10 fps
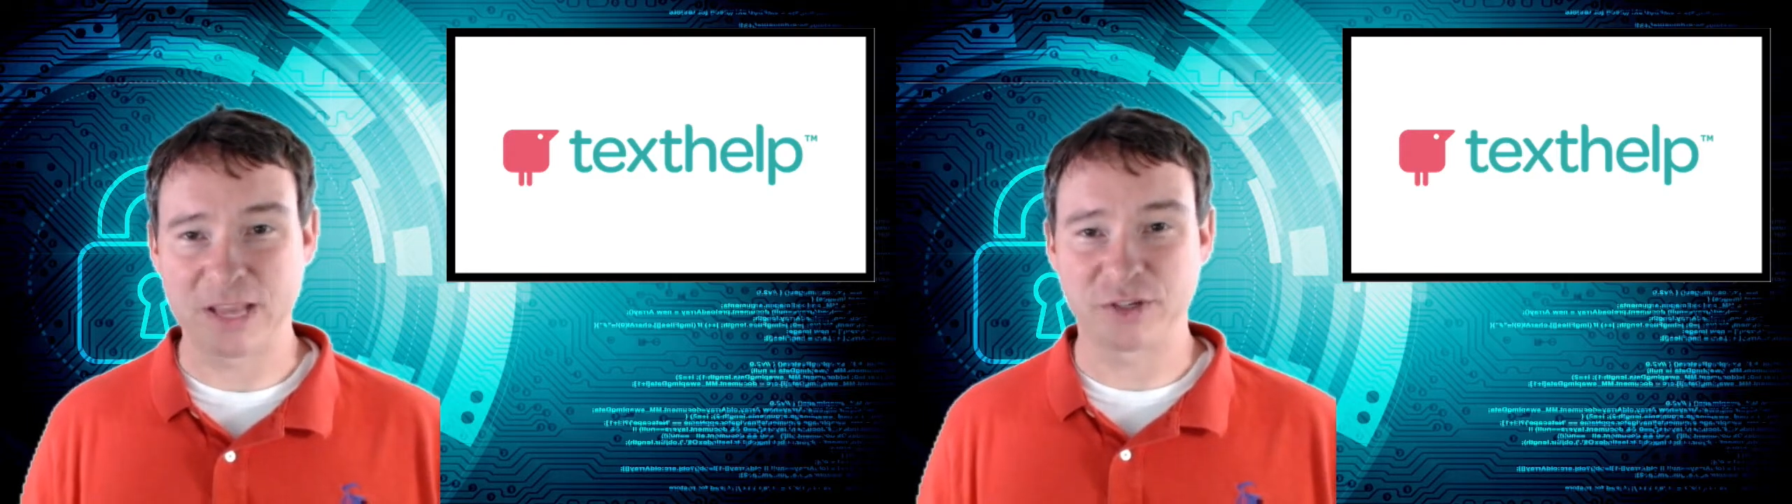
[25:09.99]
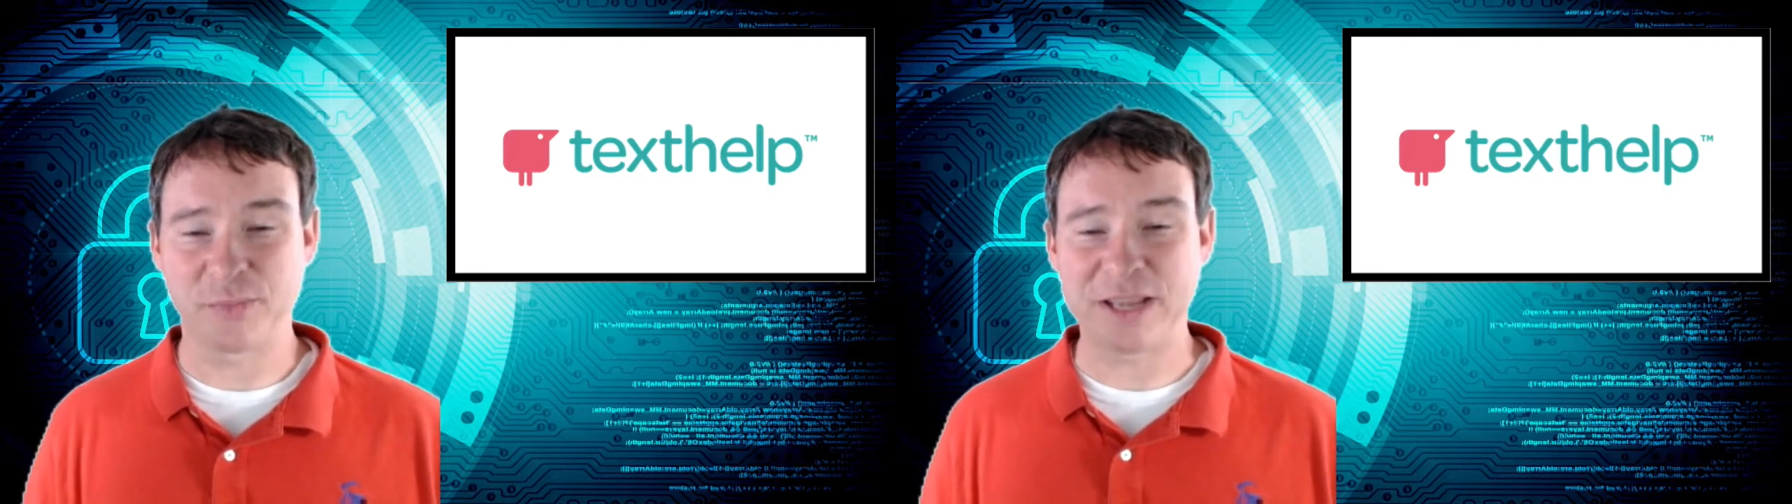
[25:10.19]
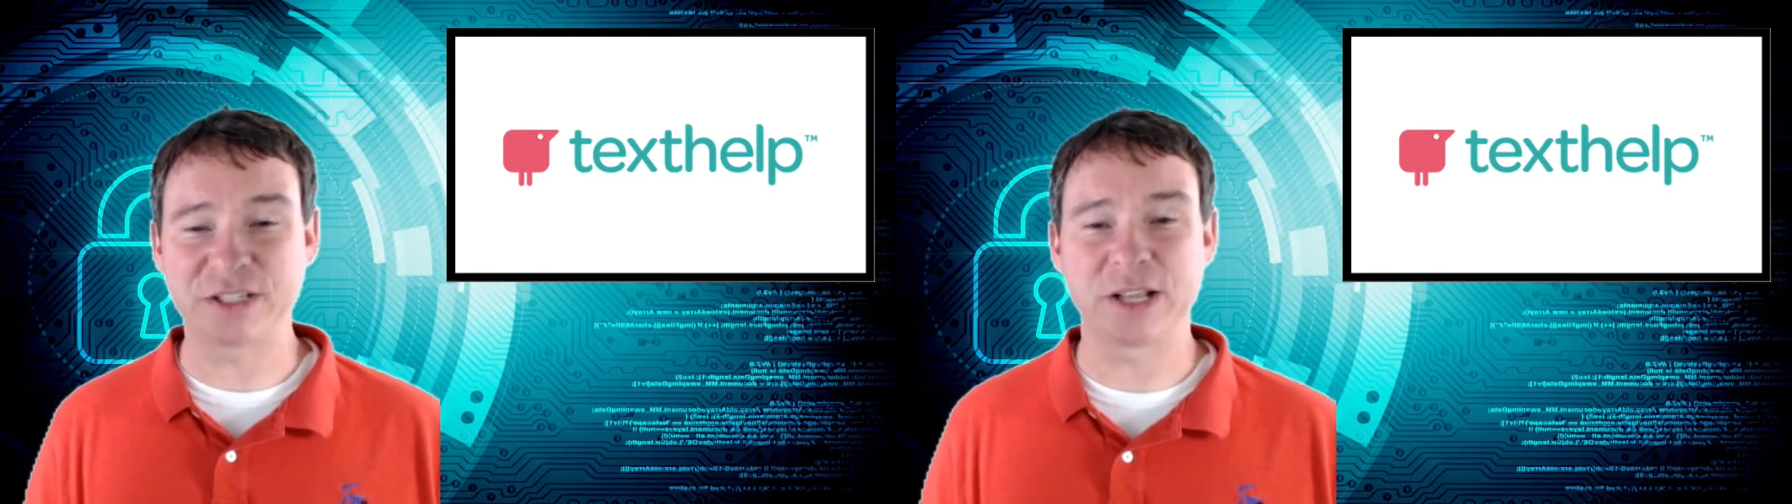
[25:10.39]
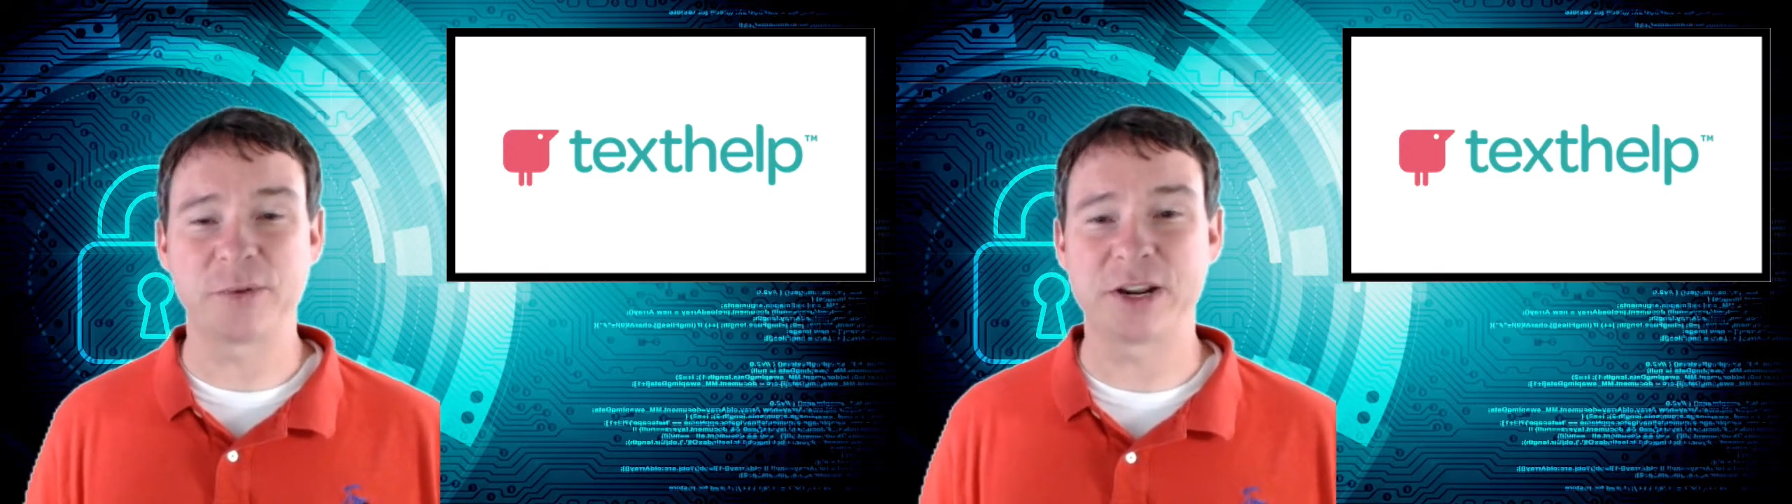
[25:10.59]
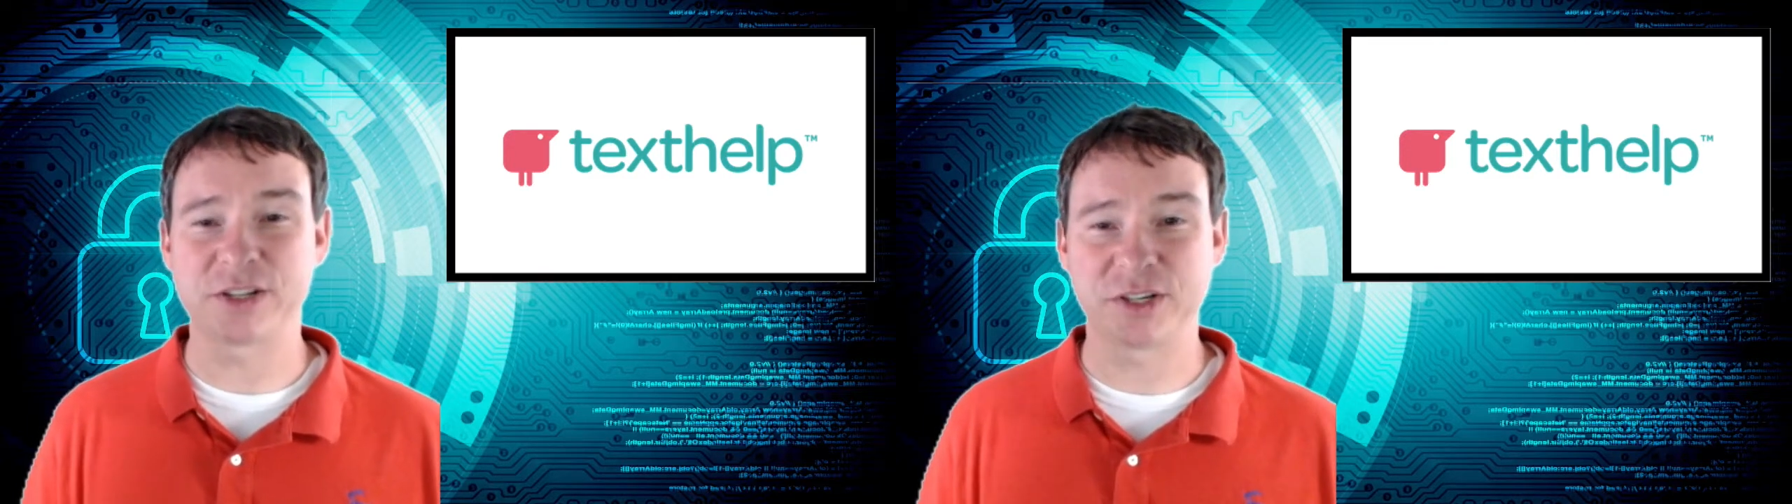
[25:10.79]
And so
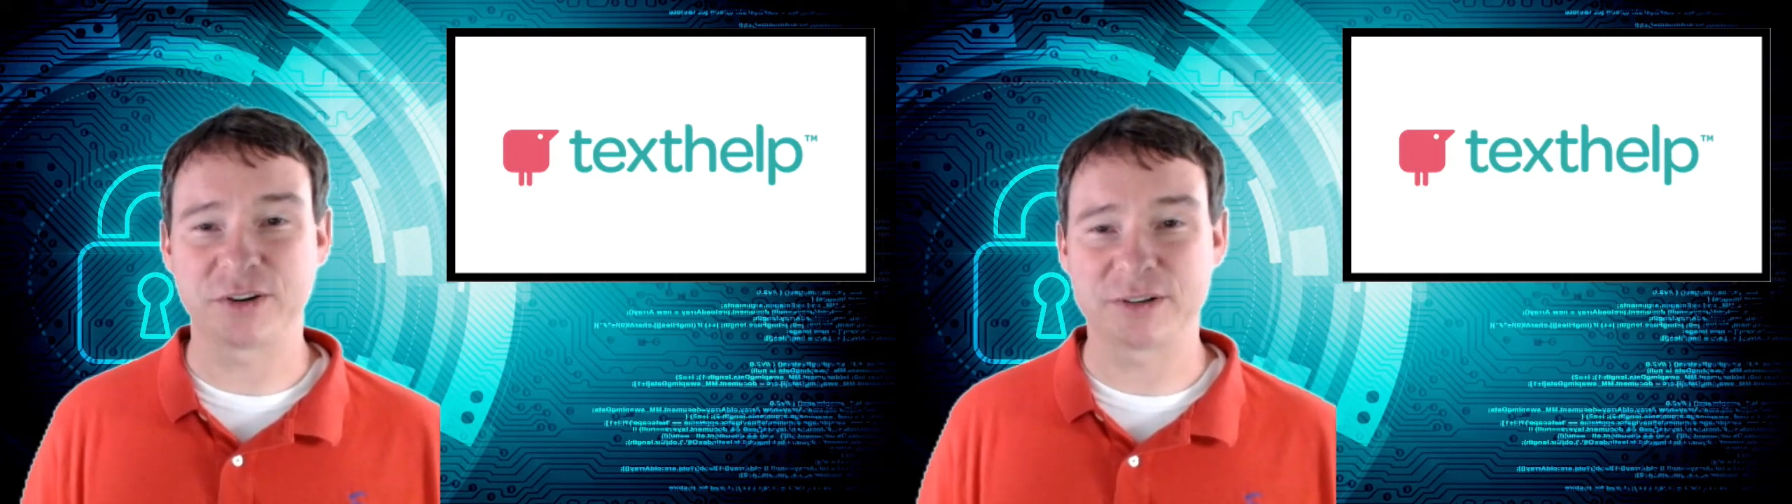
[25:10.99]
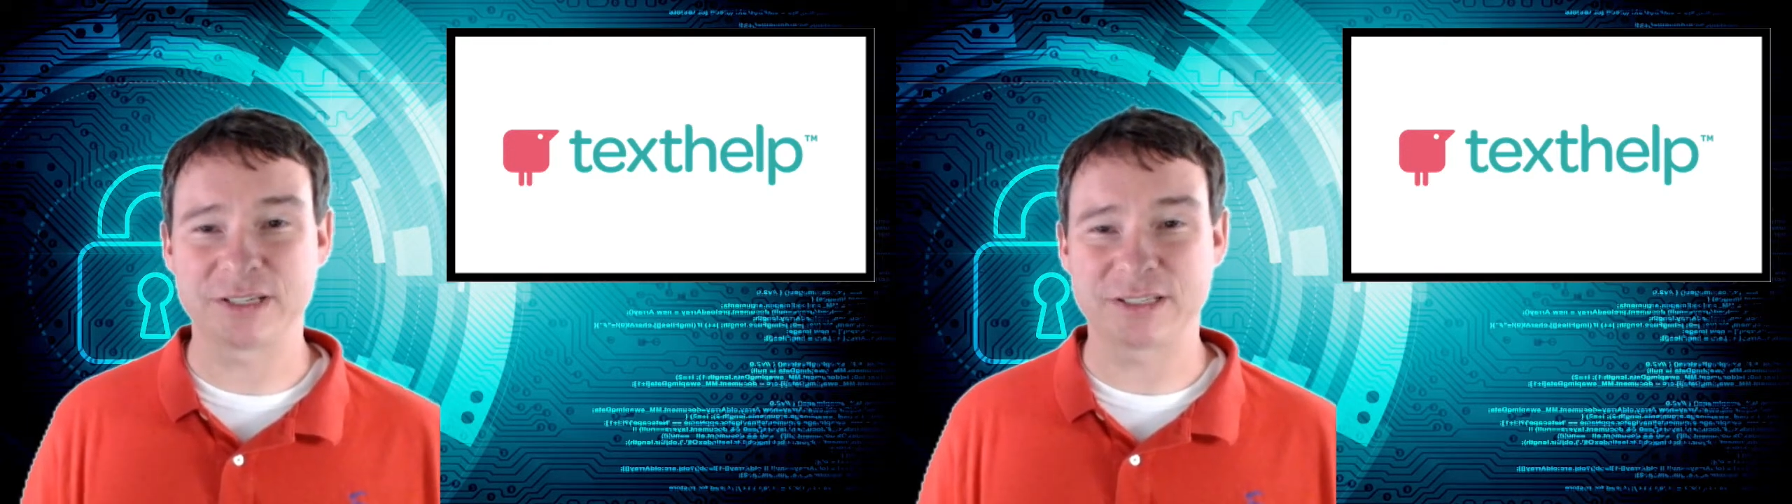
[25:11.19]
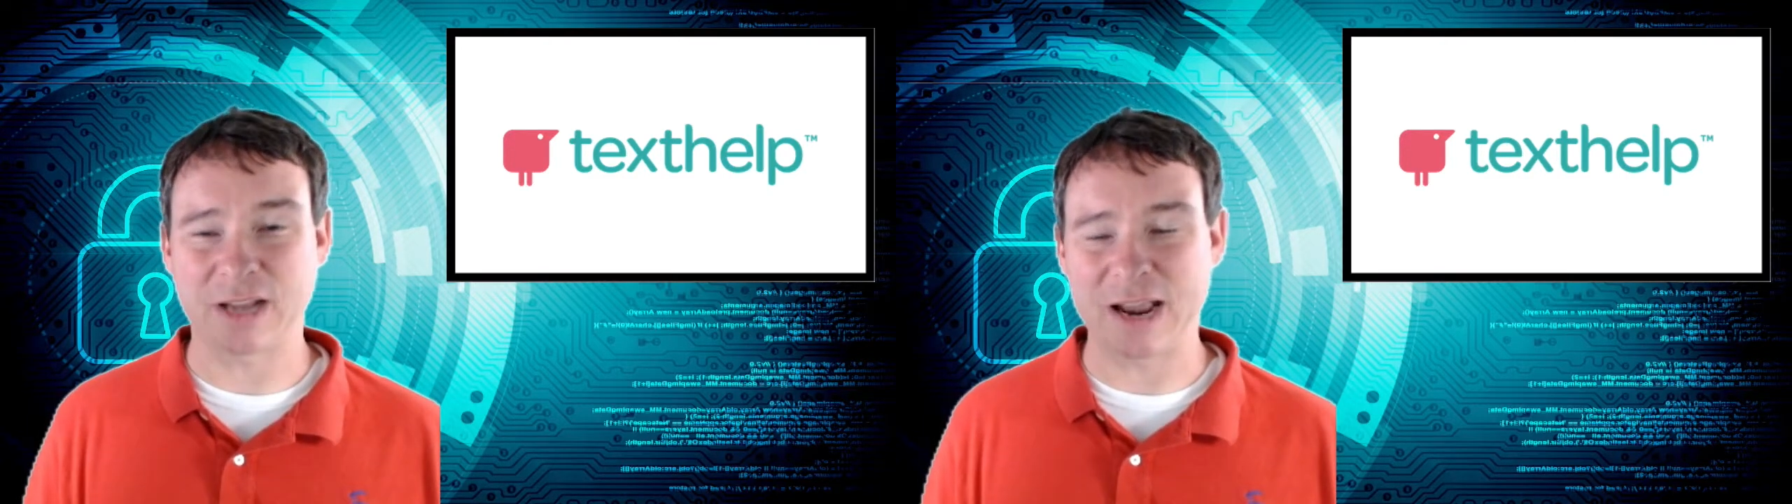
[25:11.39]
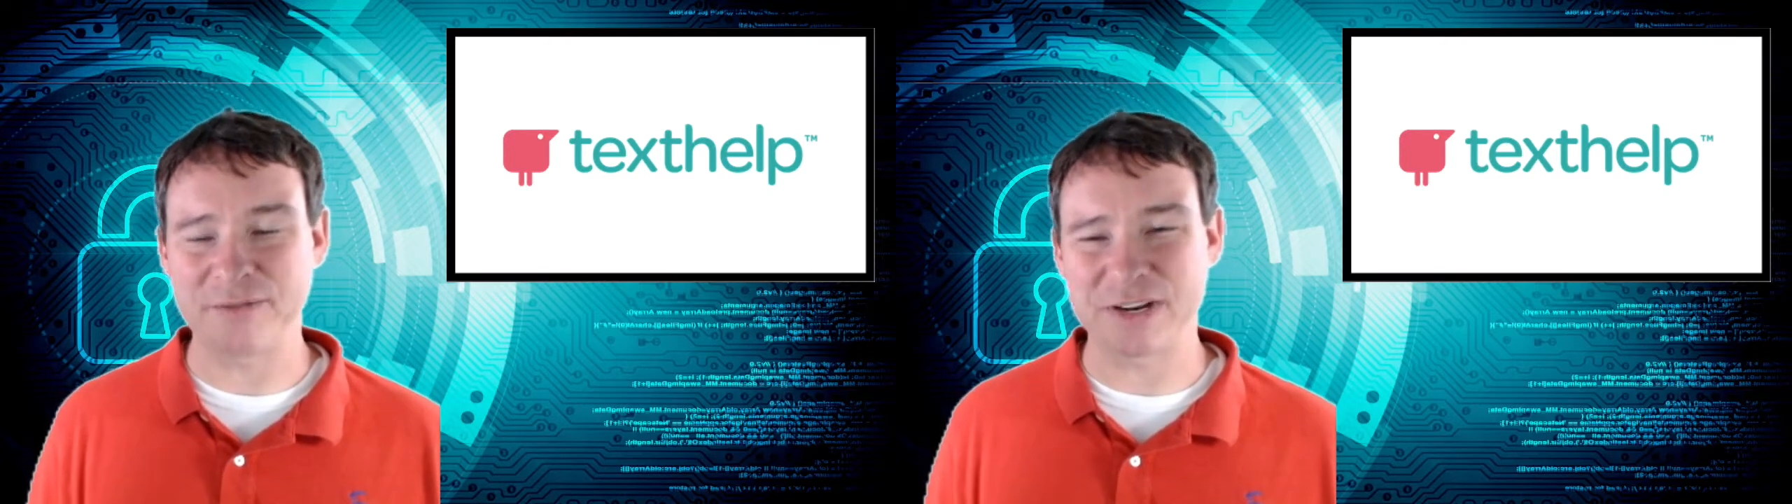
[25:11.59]
basically what it do is it's kind